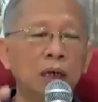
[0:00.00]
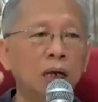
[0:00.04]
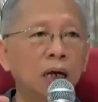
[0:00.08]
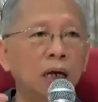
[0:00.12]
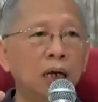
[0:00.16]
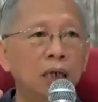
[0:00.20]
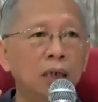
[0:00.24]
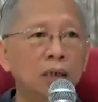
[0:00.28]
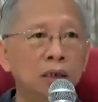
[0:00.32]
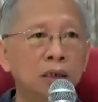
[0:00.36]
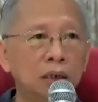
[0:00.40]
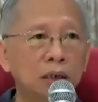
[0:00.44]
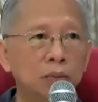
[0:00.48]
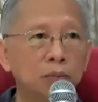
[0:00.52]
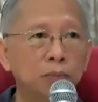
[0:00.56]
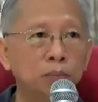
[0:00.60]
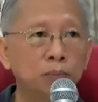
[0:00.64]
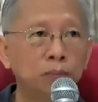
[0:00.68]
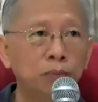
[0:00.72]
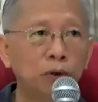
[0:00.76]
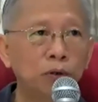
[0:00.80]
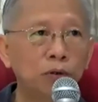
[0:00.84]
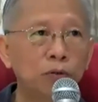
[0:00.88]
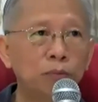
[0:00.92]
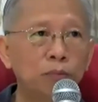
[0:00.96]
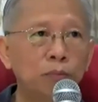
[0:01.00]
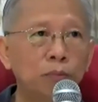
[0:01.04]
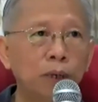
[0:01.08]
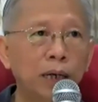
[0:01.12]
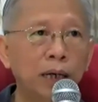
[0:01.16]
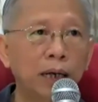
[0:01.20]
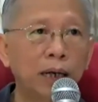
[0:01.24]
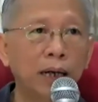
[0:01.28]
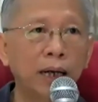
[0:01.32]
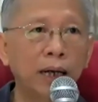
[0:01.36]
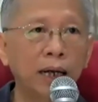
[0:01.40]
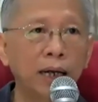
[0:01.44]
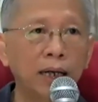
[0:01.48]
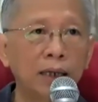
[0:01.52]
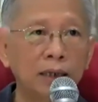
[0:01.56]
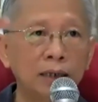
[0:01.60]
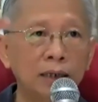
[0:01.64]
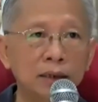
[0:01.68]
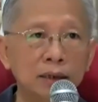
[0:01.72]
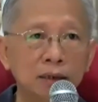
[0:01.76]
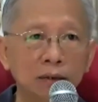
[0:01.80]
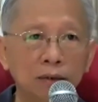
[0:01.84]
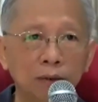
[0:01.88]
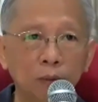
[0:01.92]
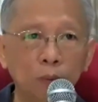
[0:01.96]
Actually, both my
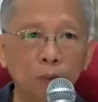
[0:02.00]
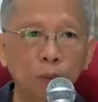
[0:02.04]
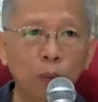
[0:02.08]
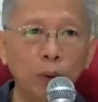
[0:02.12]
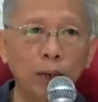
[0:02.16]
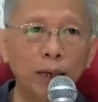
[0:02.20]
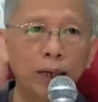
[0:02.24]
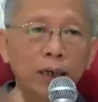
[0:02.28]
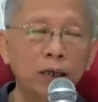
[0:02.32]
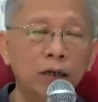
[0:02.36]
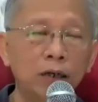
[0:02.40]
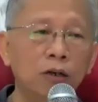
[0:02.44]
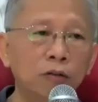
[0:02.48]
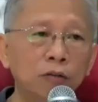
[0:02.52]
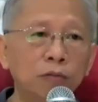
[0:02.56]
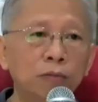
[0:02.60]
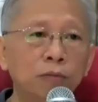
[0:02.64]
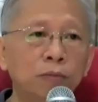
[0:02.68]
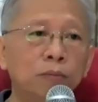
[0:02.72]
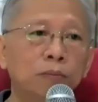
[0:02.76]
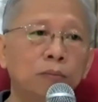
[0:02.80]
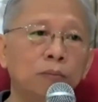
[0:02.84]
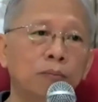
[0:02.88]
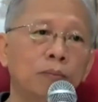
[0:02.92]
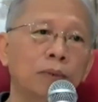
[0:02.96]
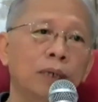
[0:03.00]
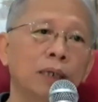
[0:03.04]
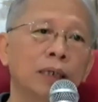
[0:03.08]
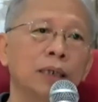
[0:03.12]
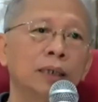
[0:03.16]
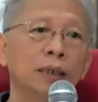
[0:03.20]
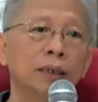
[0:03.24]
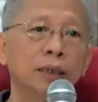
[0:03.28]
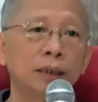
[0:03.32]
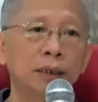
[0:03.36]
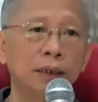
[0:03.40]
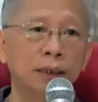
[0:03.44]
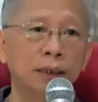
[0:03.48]
hands went off my